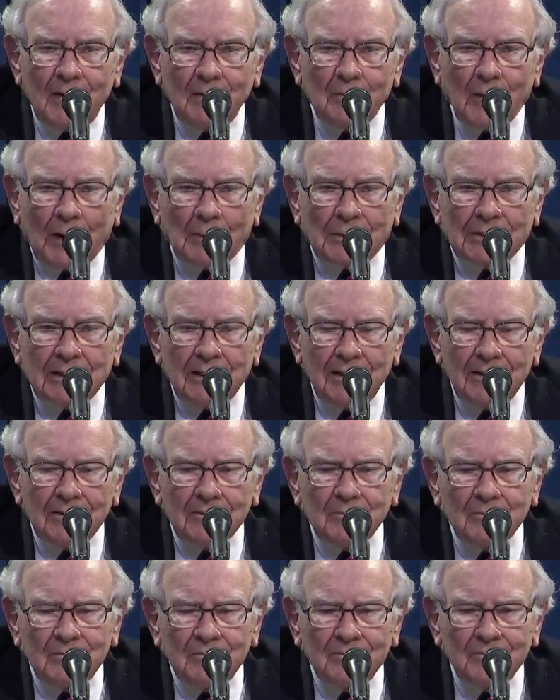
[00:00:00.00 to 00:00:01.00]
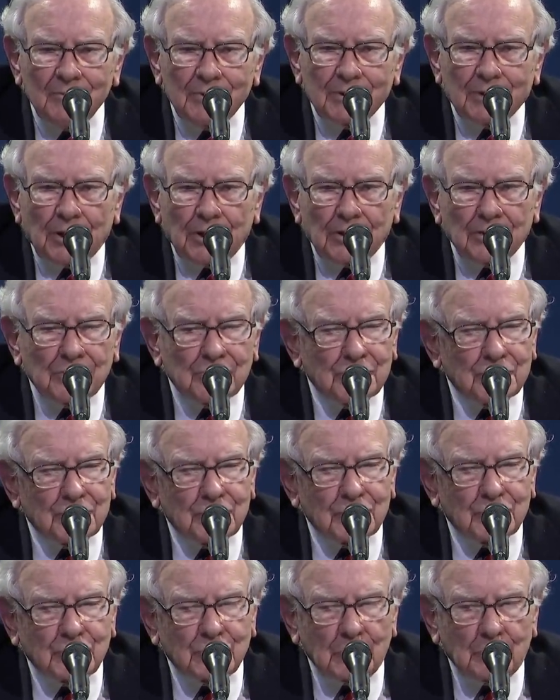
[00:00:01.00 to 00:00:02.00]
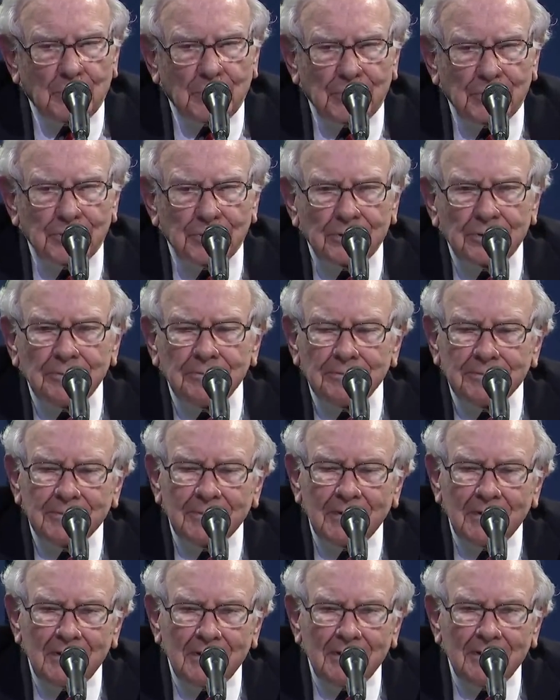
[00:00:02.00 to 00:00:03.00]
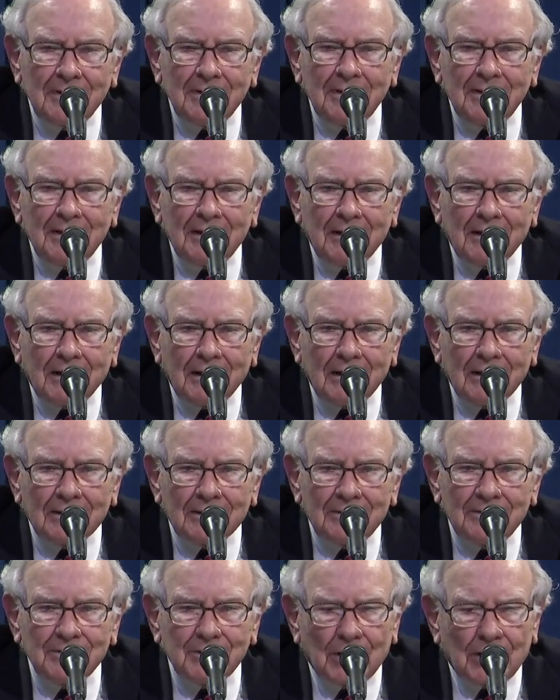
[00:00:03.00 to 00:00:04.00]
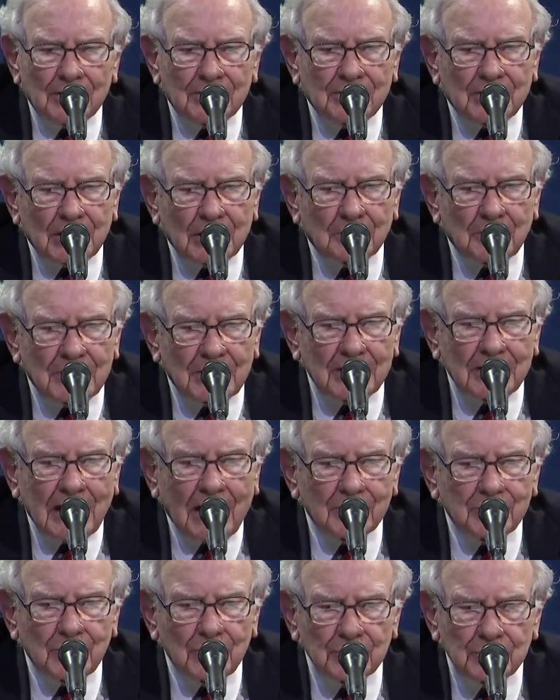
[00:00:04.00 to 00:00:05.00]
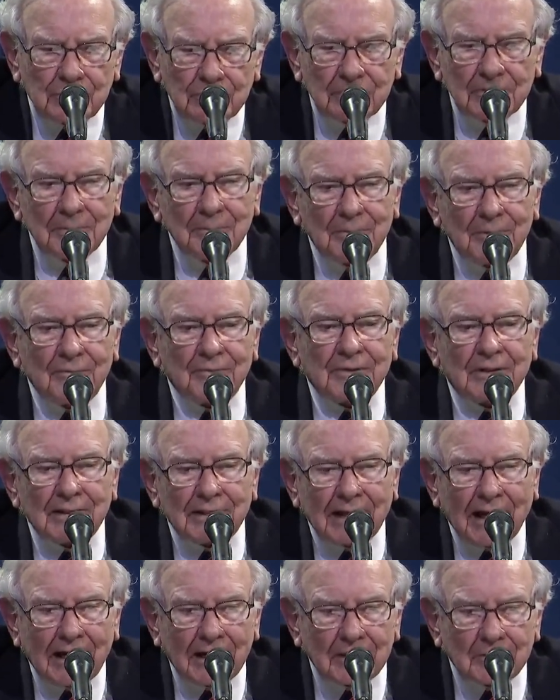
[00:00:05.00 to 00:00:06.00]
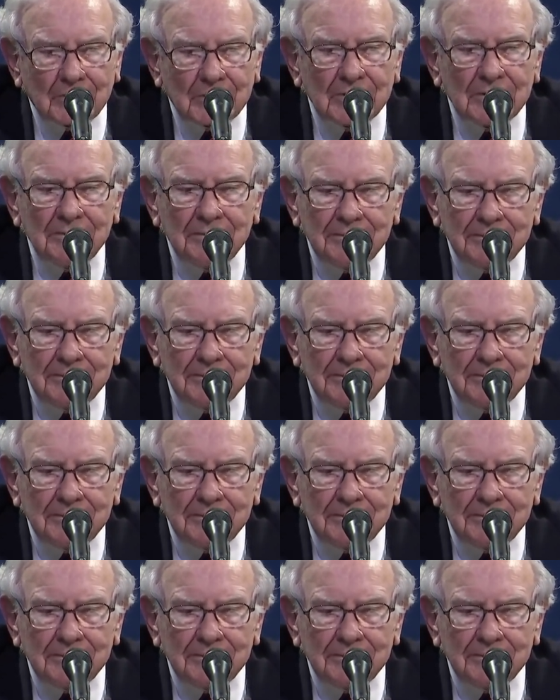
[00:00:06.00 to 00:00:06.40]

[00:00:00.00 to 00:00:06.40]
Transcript: probably regarded as a superior yardstick. But the Dow Jones is a perfectly adequate